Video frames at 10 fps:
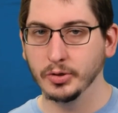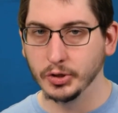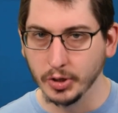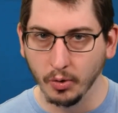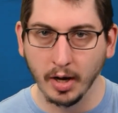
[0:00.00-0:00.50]

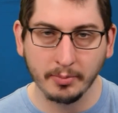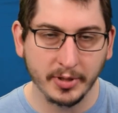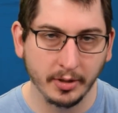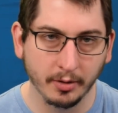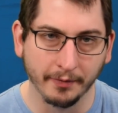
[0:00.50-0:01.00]
show up
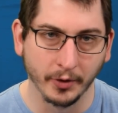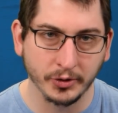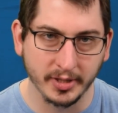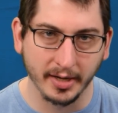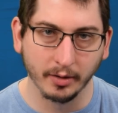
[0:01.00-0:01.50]
to your
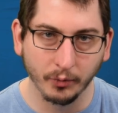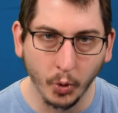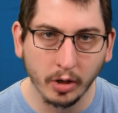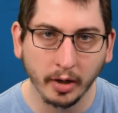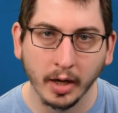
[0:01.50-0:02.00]
first day of
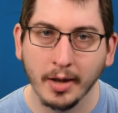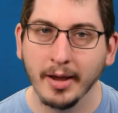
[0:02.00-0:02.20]
work,